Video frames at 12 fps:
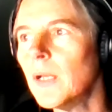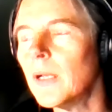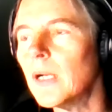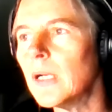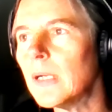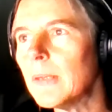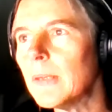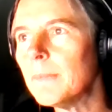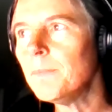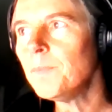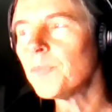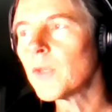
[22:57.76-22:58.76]

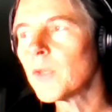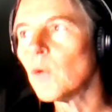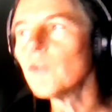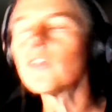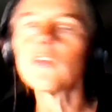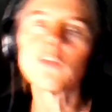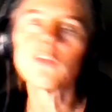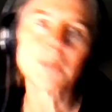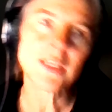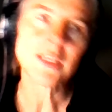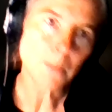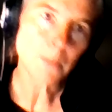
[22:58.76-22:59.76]
Also, the
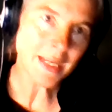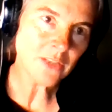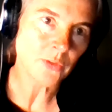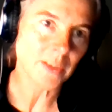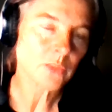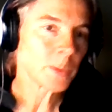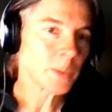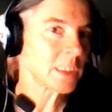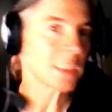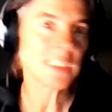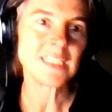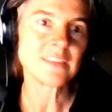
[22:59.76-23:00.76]
space matrix, which
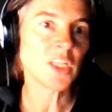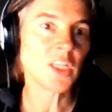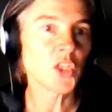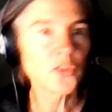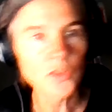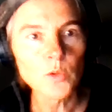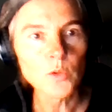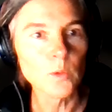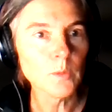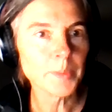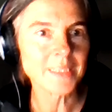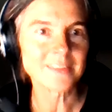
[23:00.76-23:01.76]
actually is not a
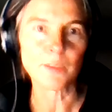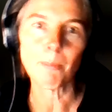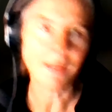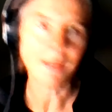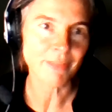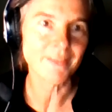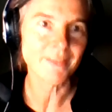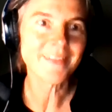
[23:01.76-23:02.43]
tool, but it's a method